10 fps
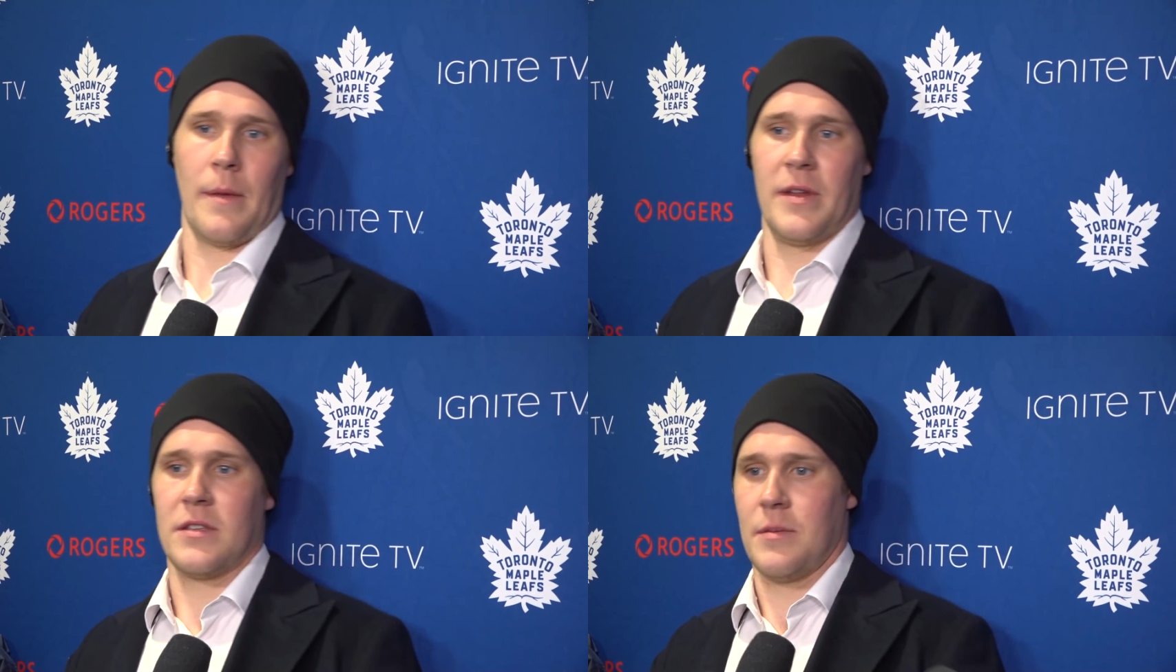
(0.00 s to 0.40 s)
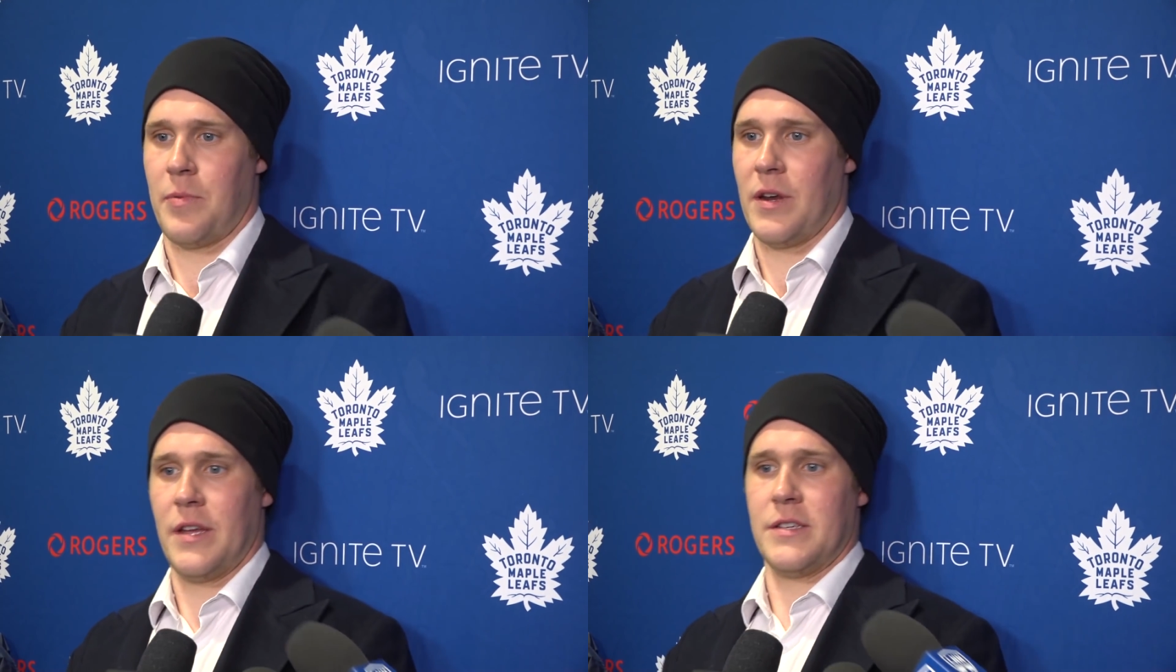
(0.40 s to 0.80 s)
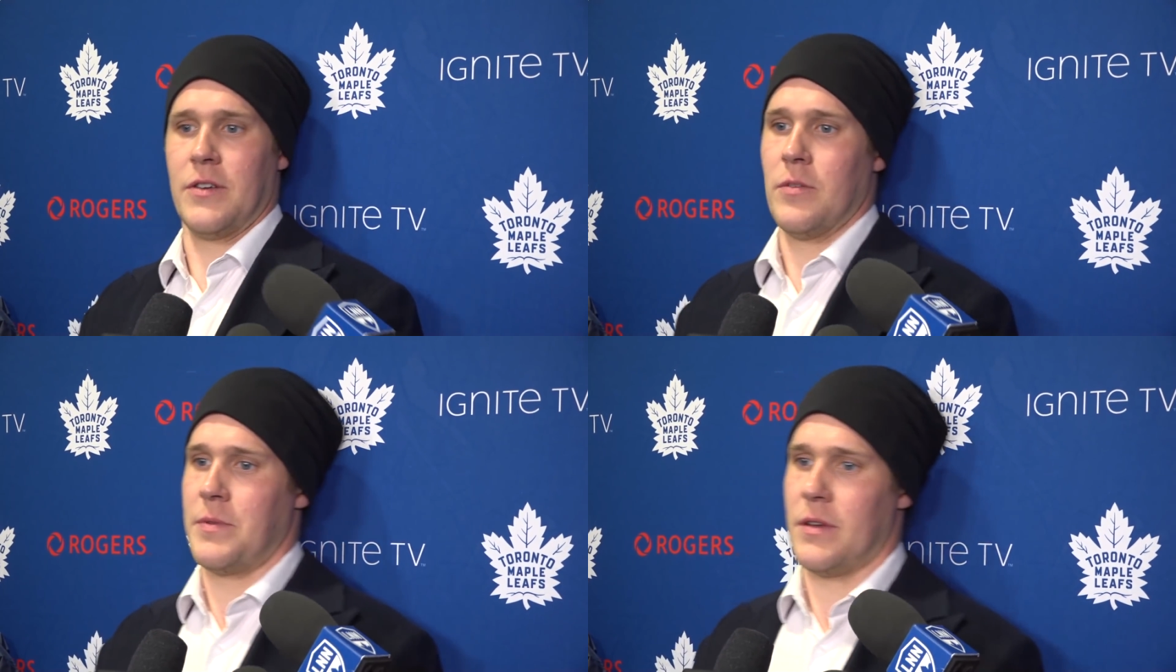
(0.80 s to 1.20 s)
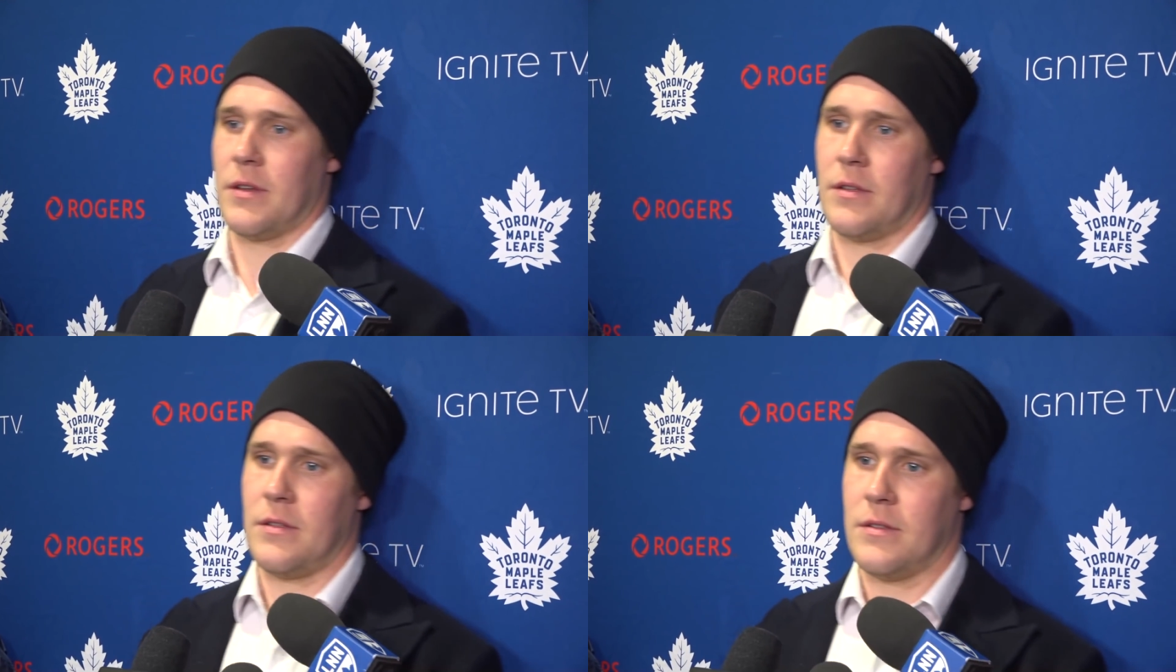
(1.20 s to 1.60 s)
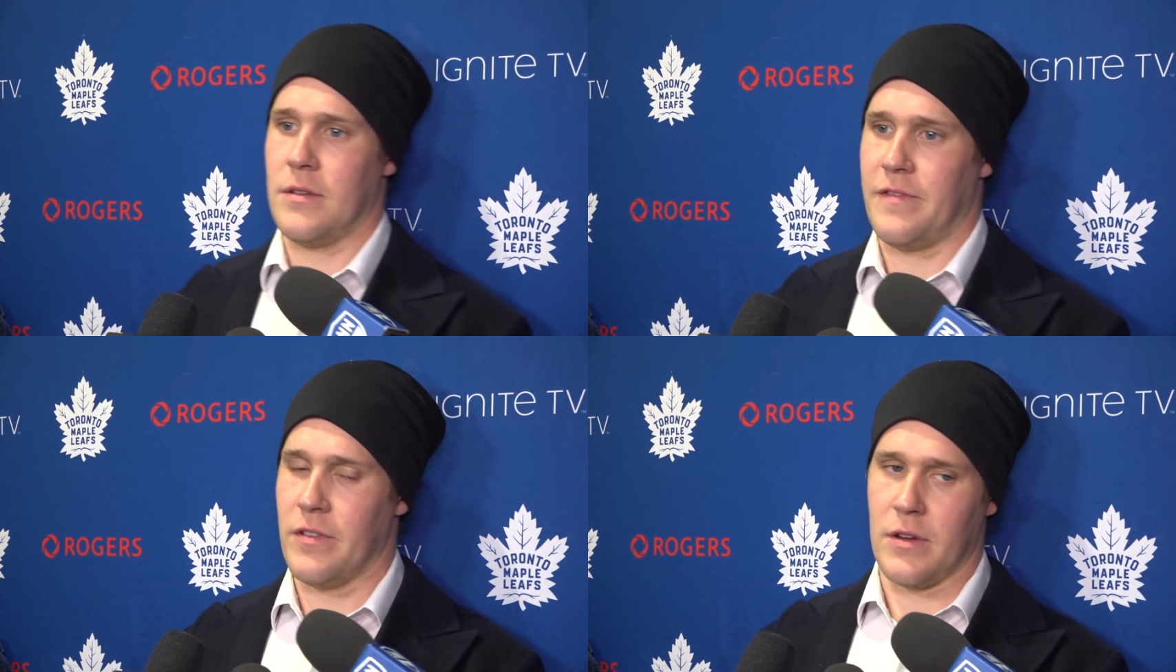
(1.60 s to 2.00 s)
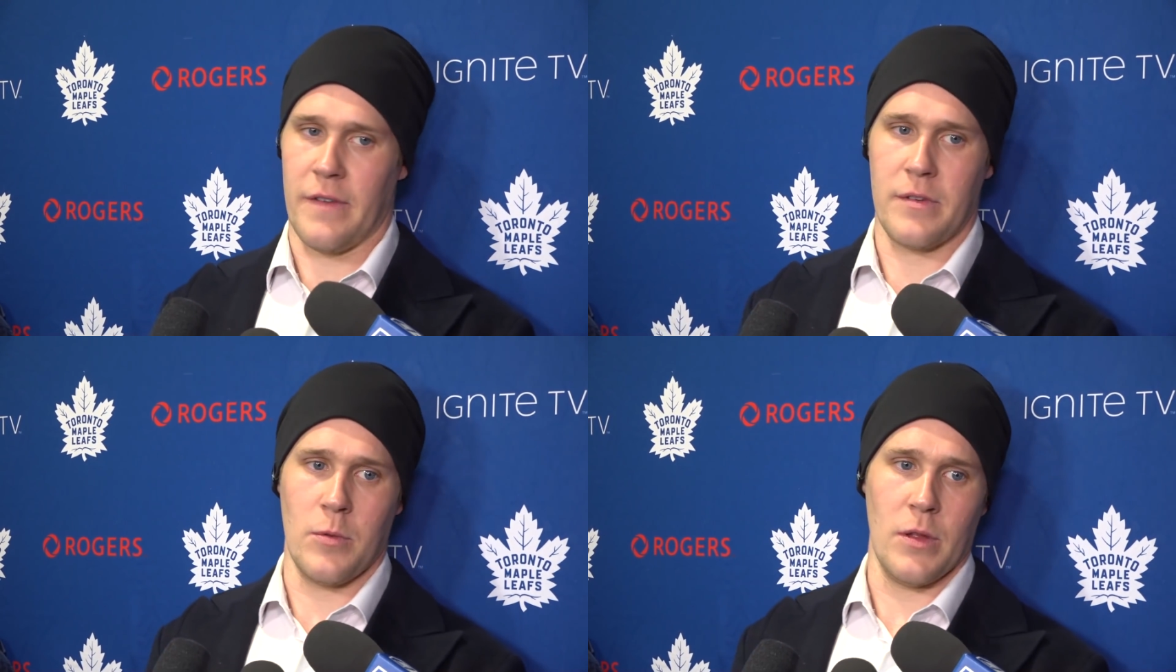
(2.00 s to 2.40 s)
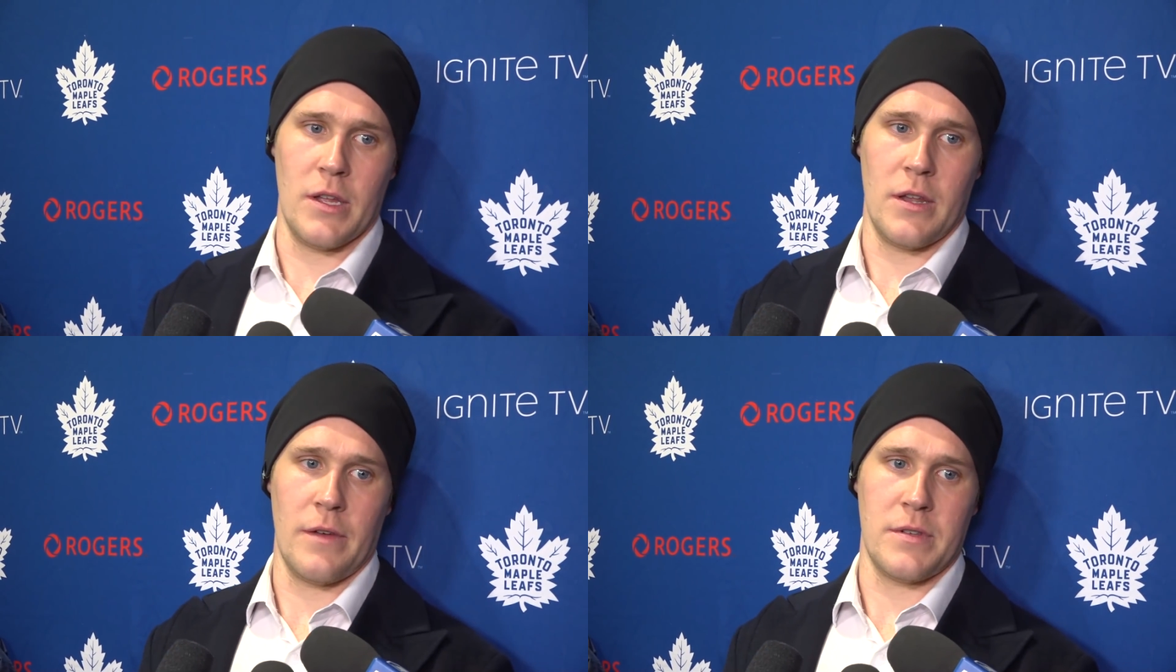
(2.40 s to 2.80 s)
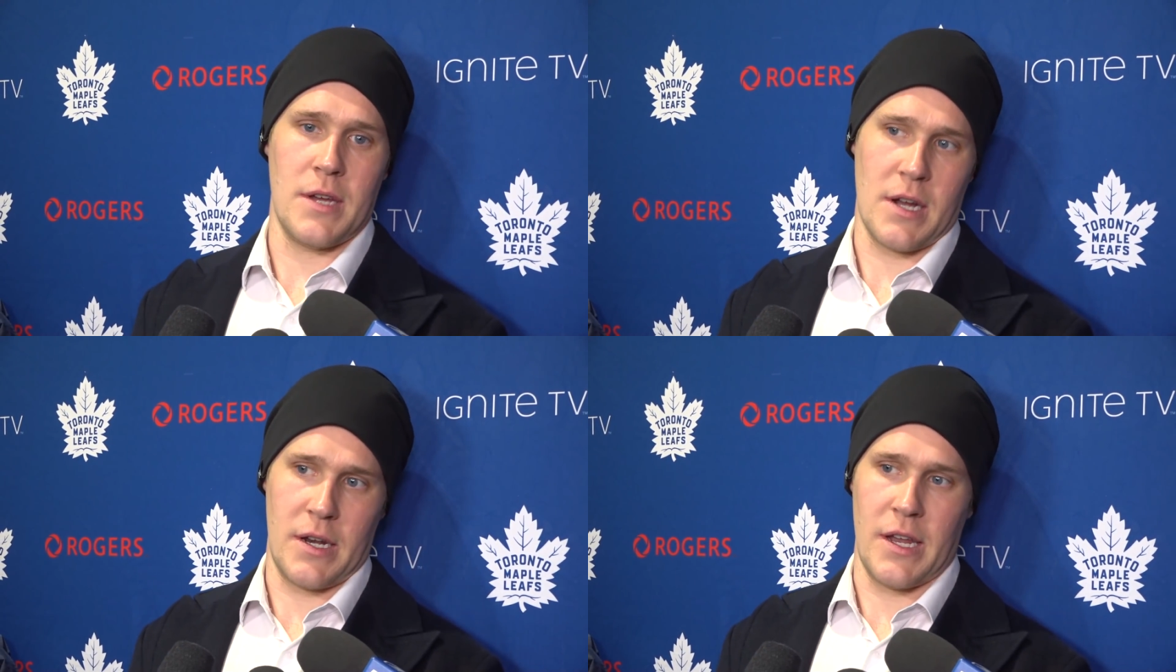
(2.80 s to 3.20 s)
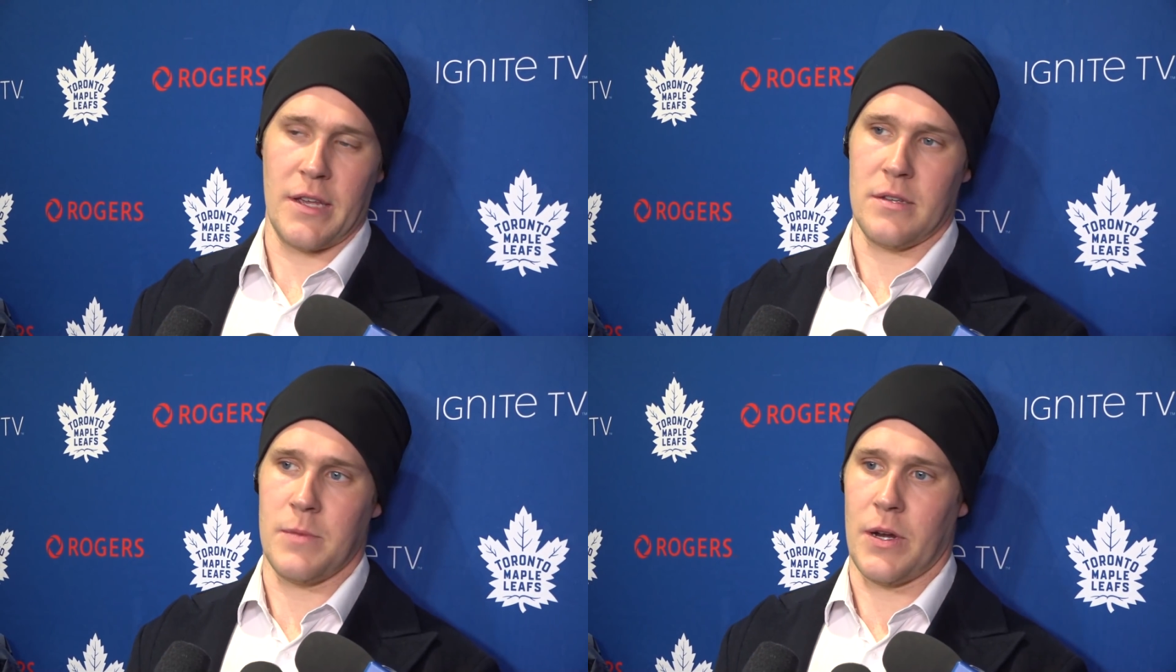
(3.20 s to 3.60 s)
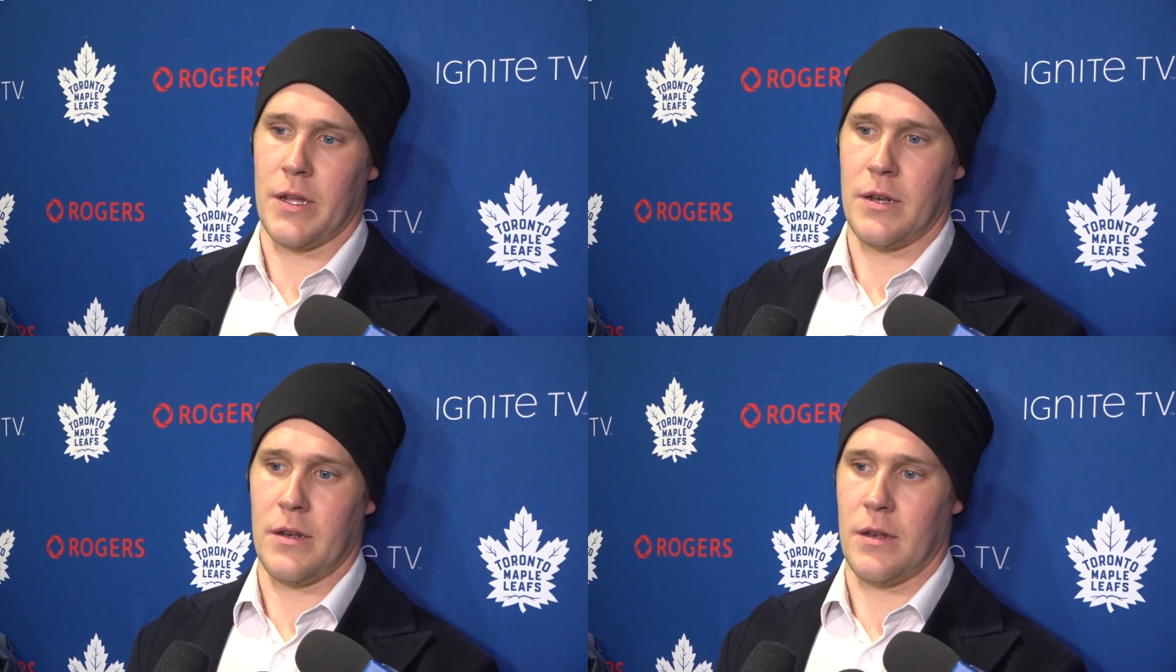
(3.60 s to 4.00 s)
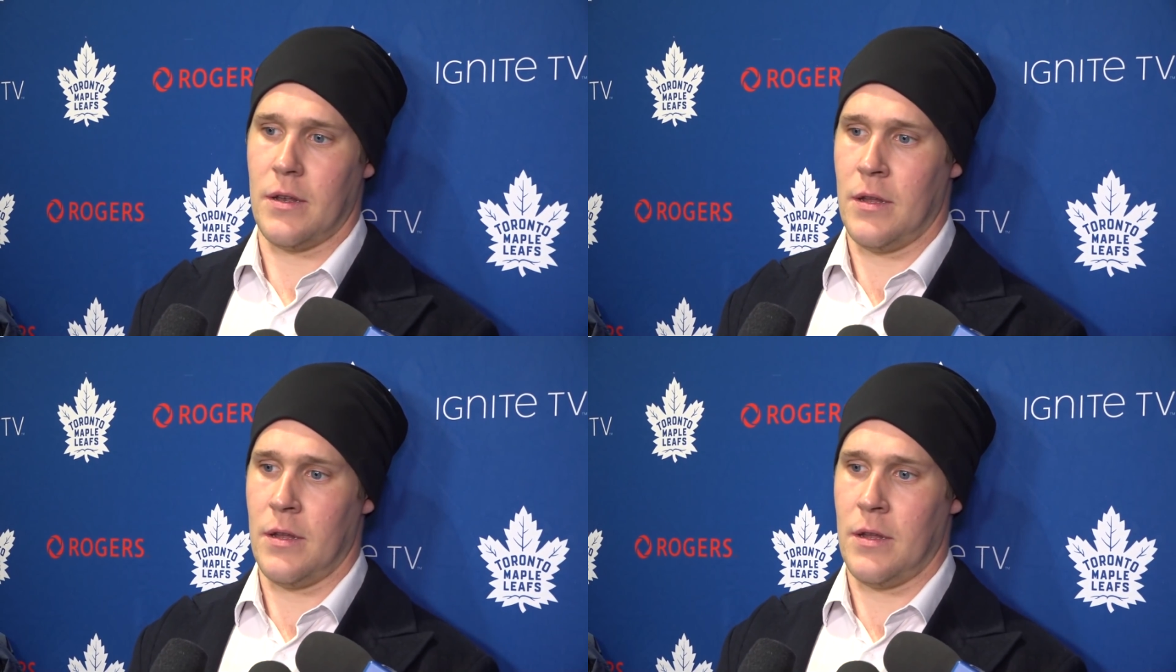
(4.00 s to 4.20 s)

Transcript: I mean, it's a pretty easy group to feel comfortable in. I was talking to Ennis about it, and